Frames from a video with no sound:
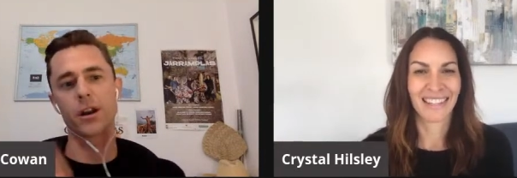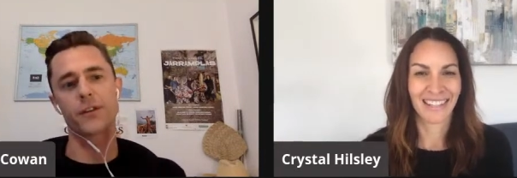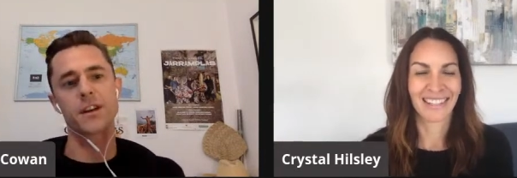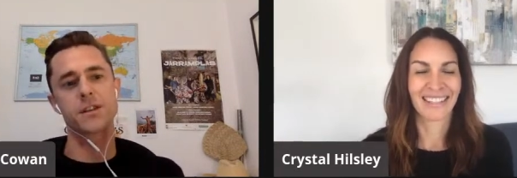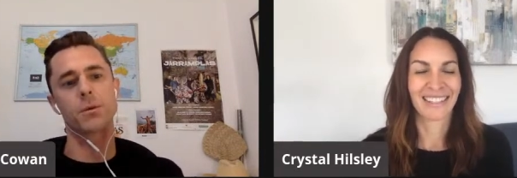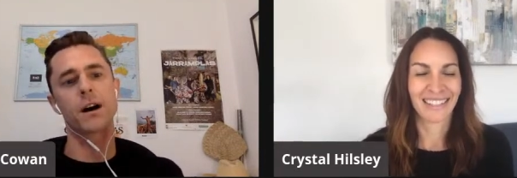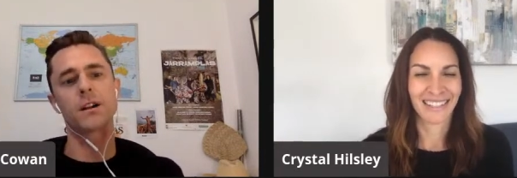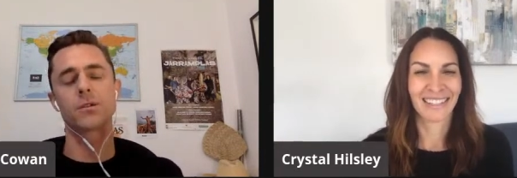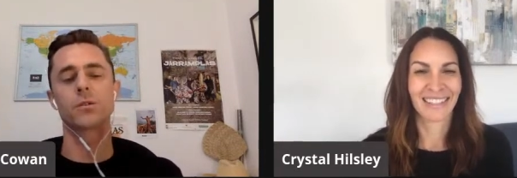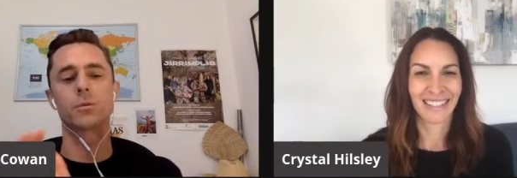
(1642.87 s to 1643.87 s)
Speaker 1: part of it as
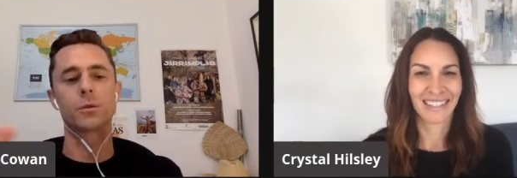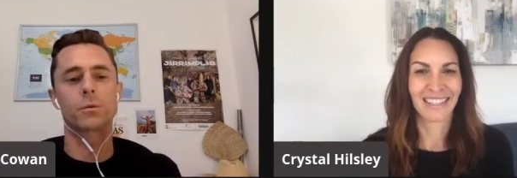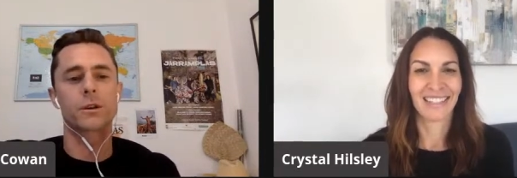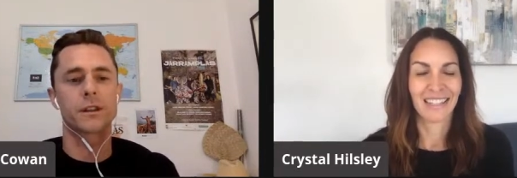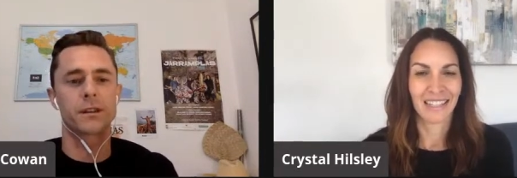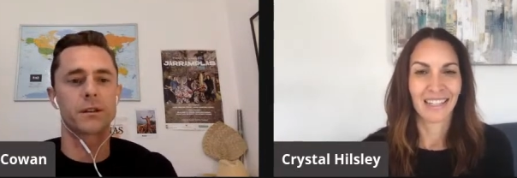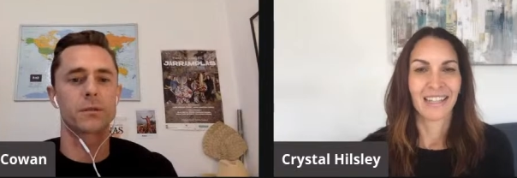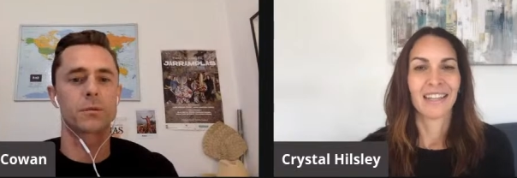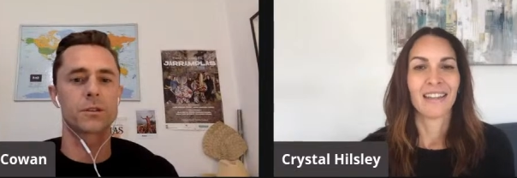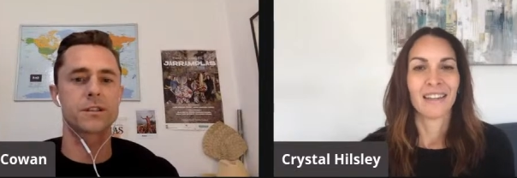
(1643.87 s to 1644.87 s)
well or what, what do
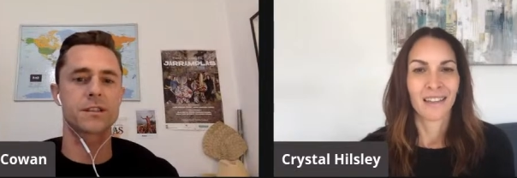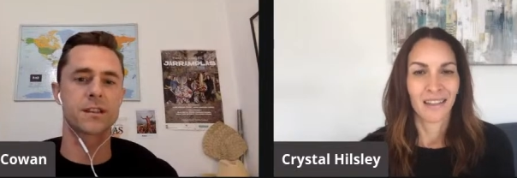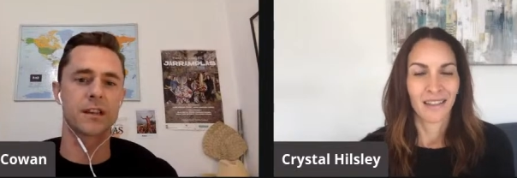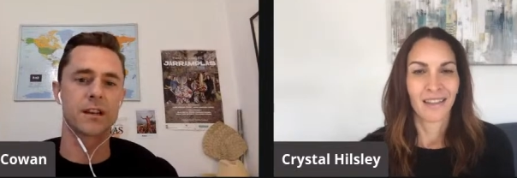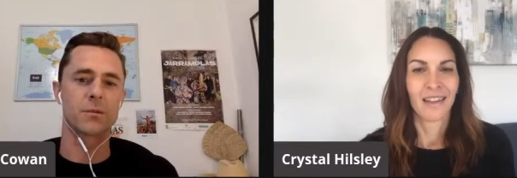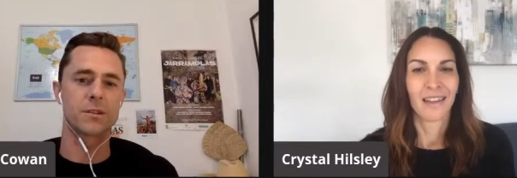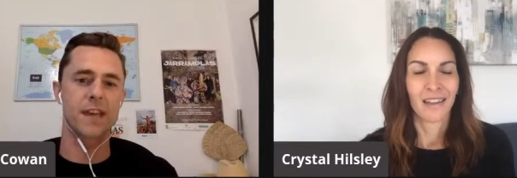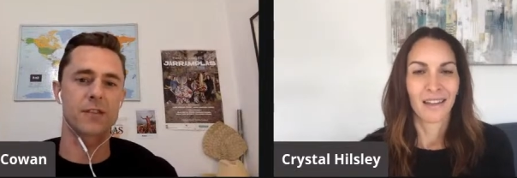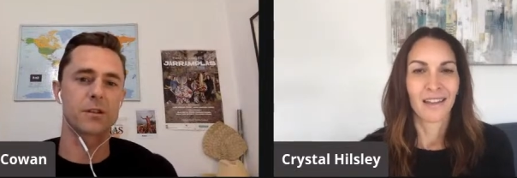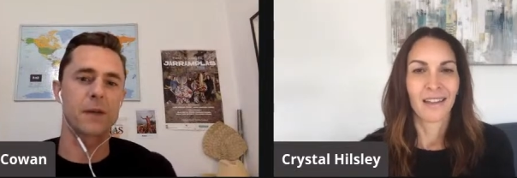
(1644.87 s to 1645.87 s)
you, what's, what's
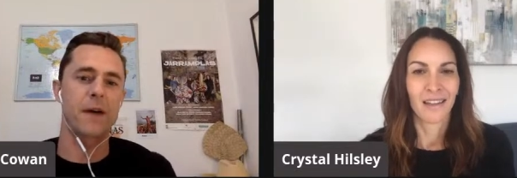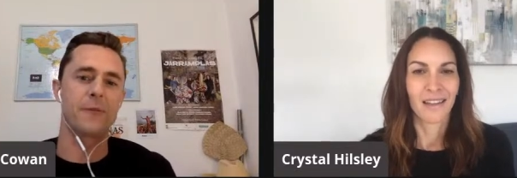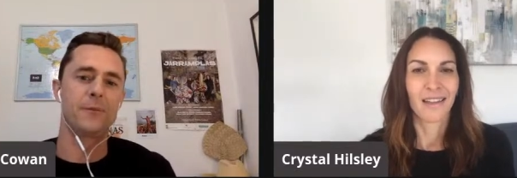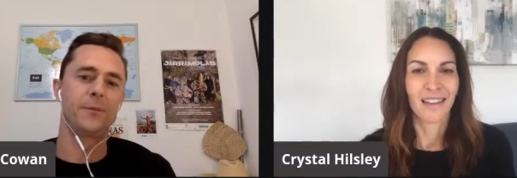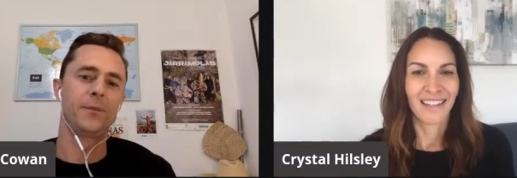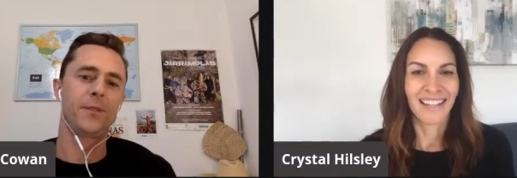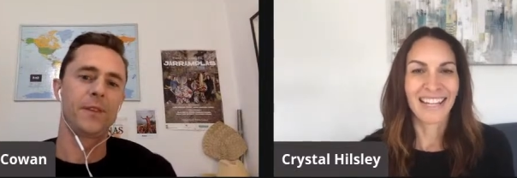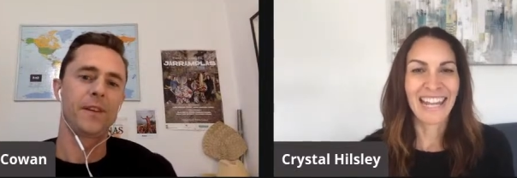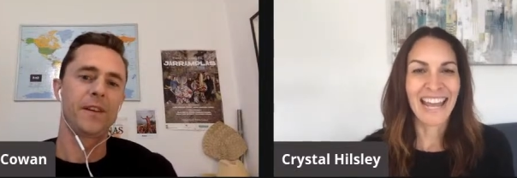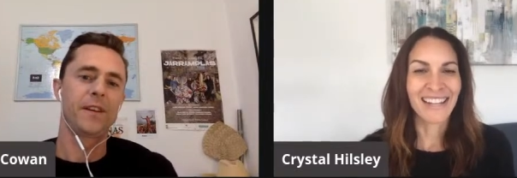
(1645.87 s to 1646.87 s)
that all about?
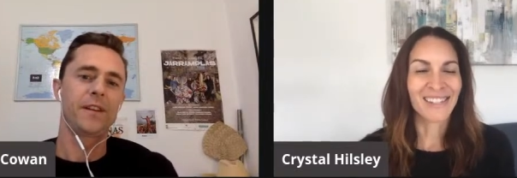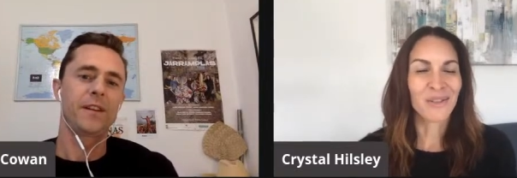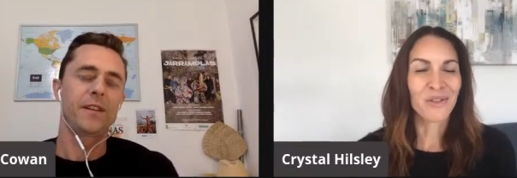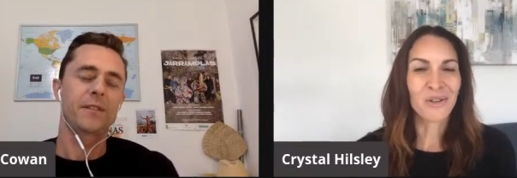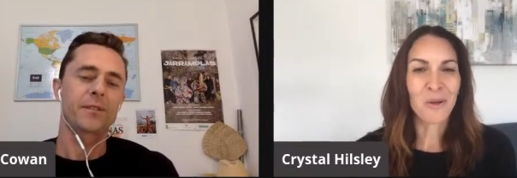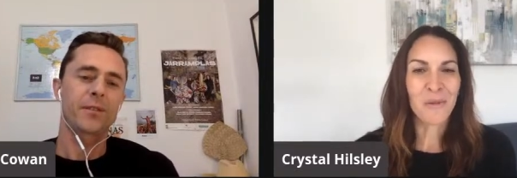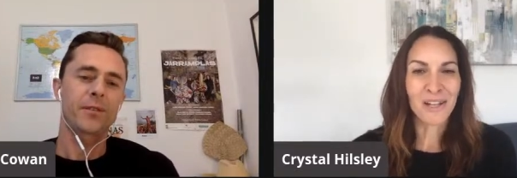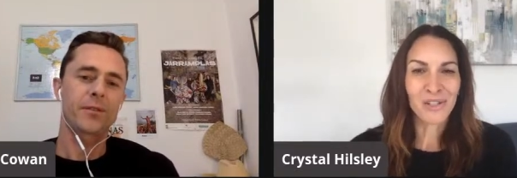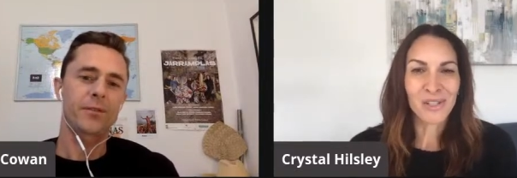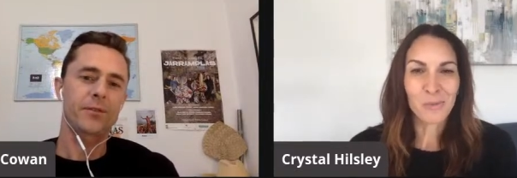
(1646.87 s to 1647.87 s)
Speaker 2: Yeah, so the Global
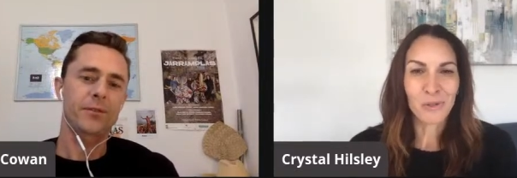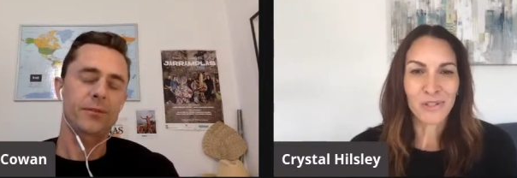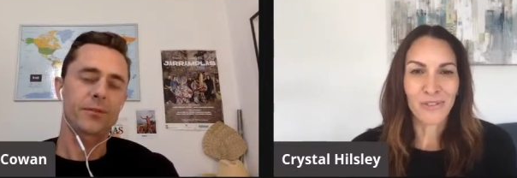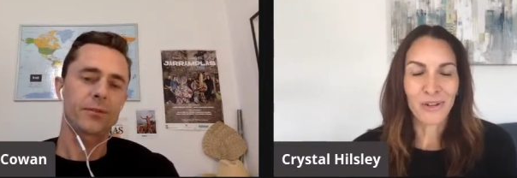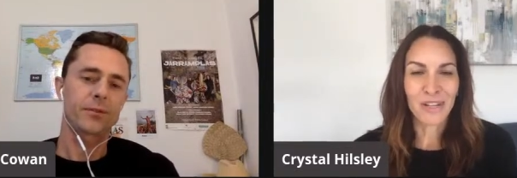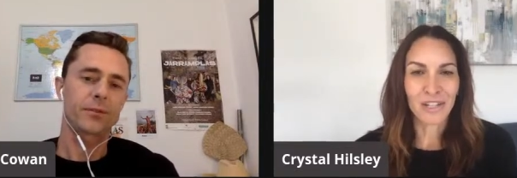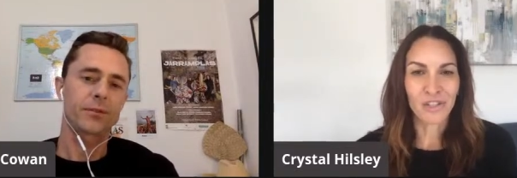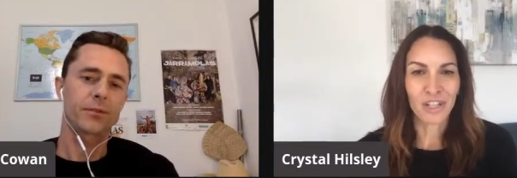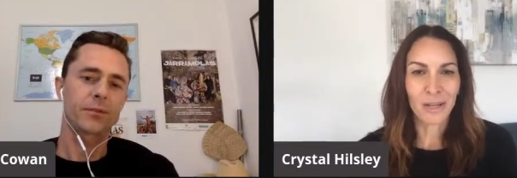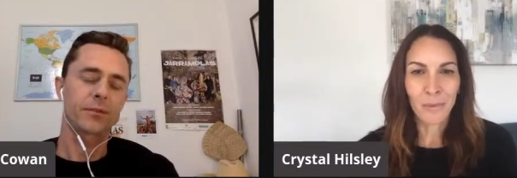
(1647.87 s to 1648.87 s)
Action Sports
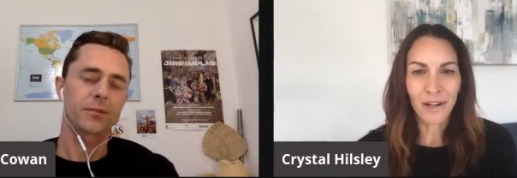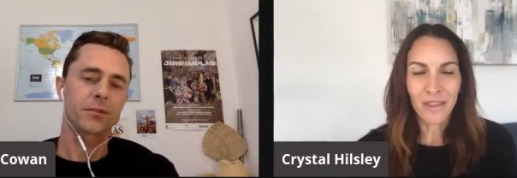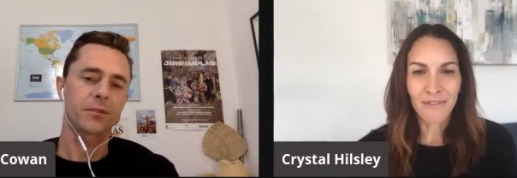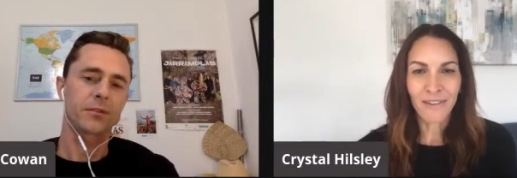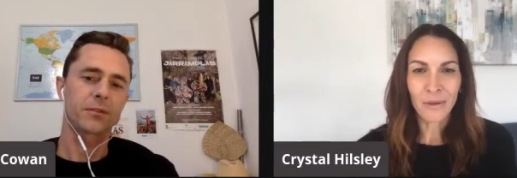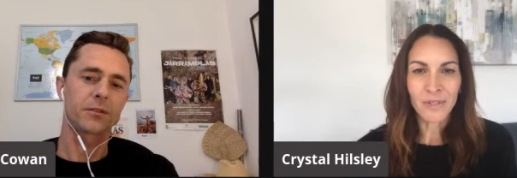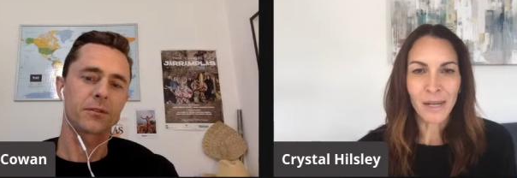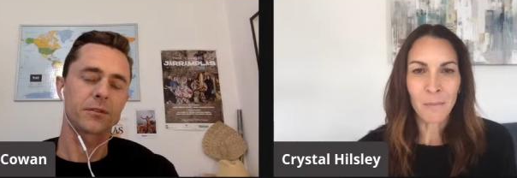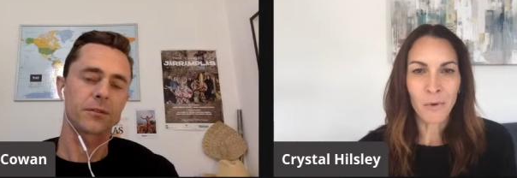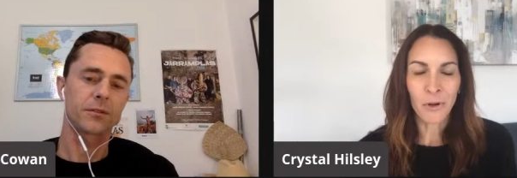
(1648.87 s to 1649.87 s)
Foundation, I'm one of the
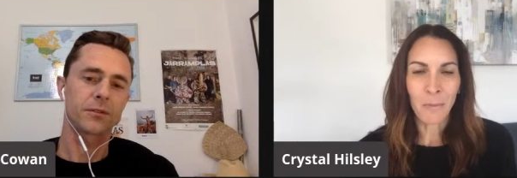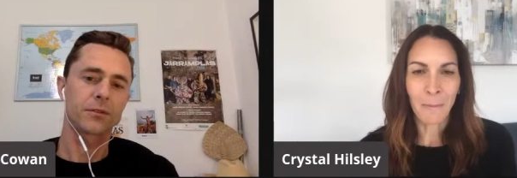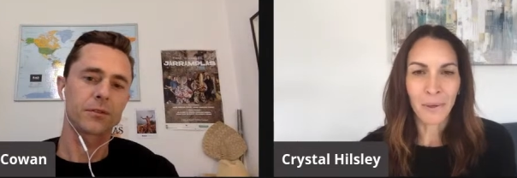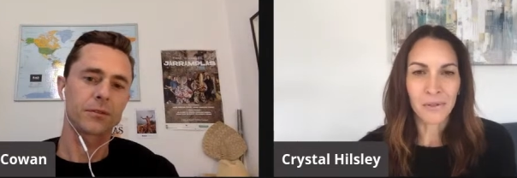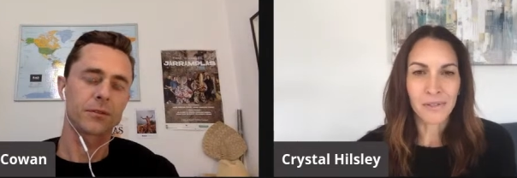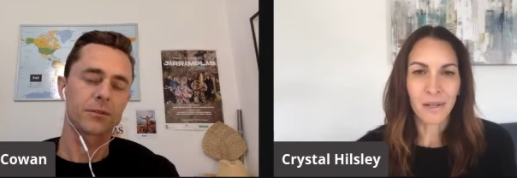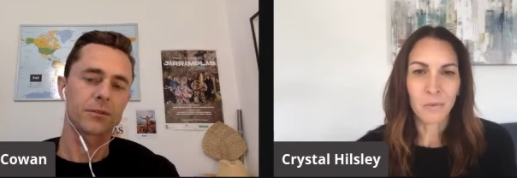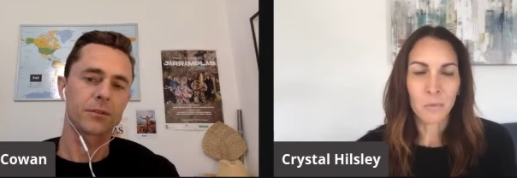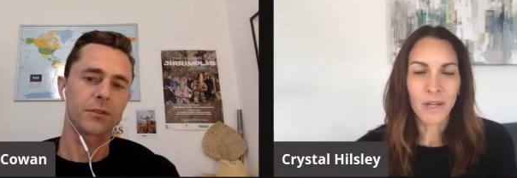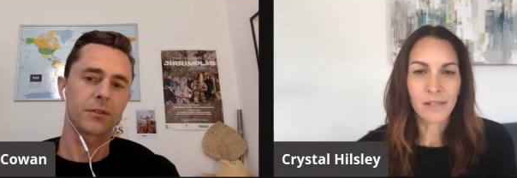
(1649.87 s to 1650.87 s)
founding board members,
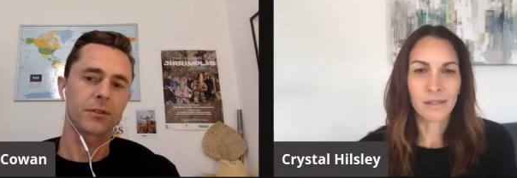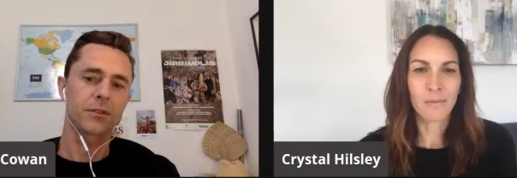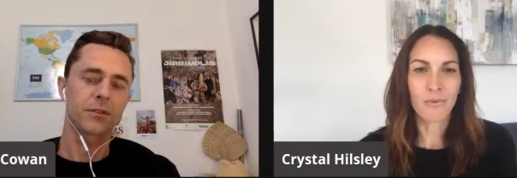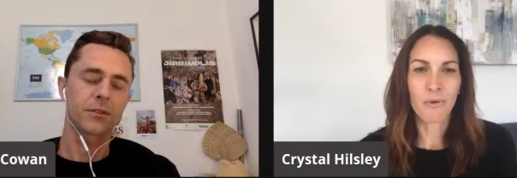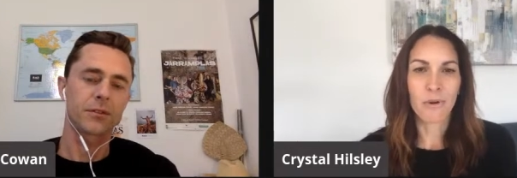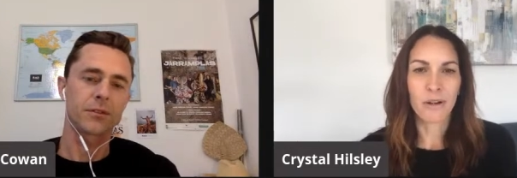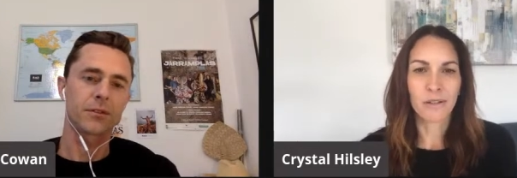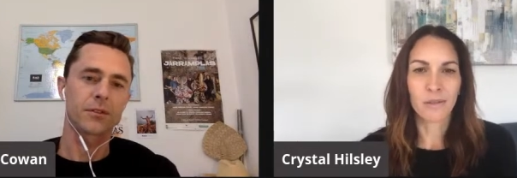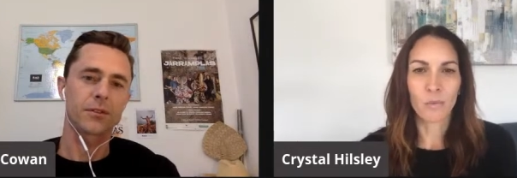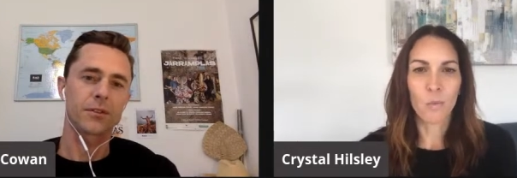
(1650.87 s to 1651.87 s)
and we
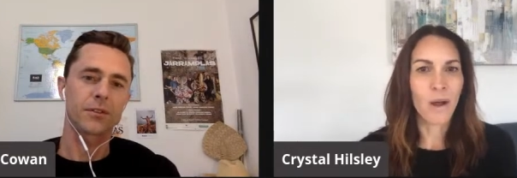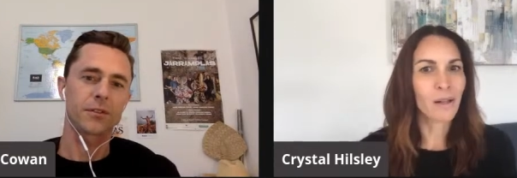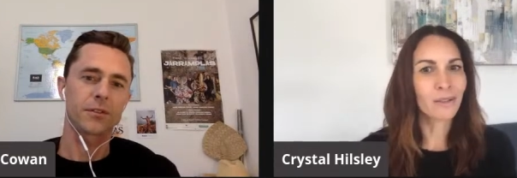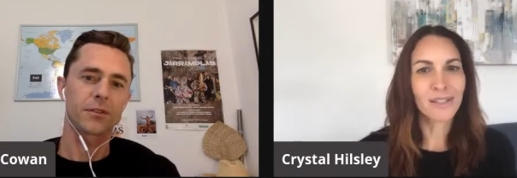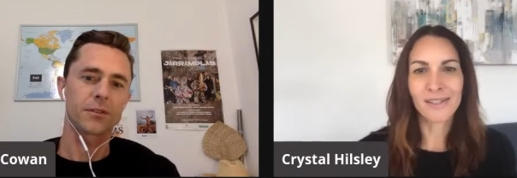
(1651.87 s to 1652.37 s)
support well